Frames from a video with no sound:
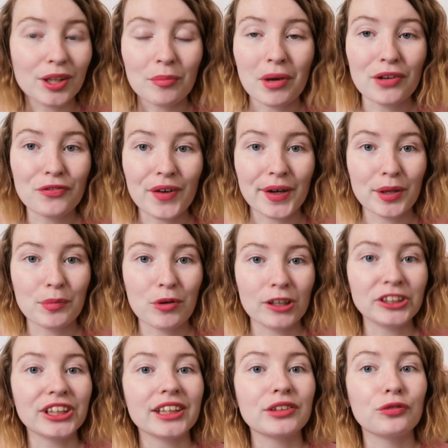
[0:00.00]
on my final
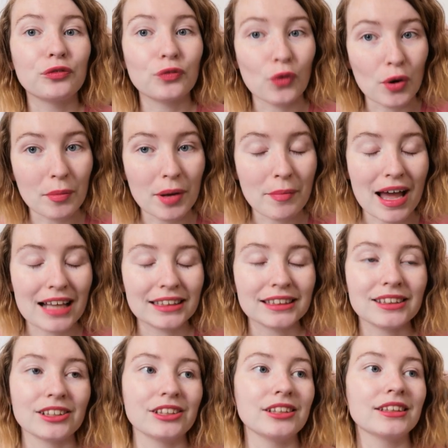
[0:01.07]
project for my
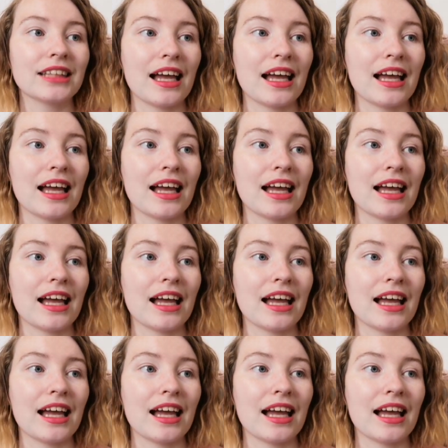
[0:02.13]
master's